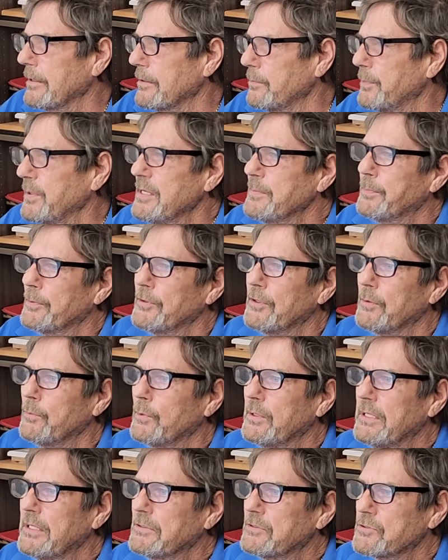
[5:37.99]
of the people that
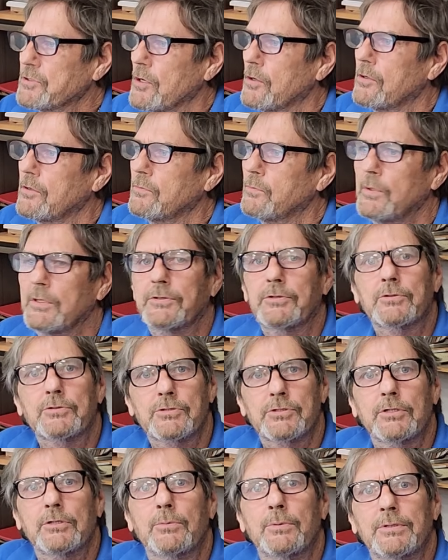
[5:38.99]
we started with are
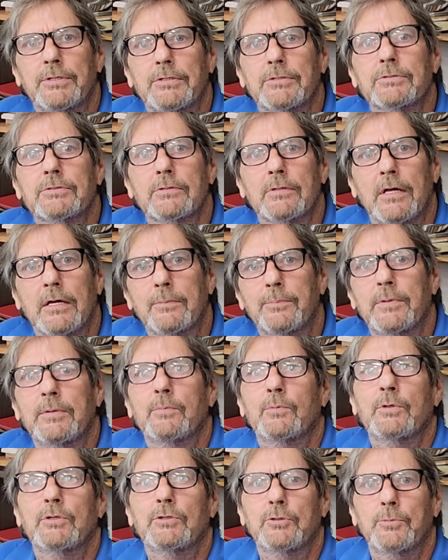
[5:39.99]
still with us. A lot of
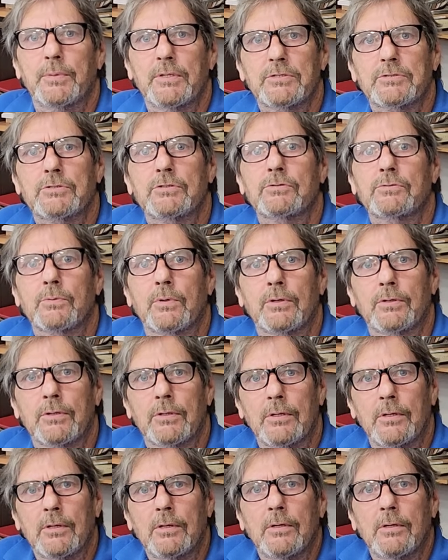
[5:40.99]
people we do business with.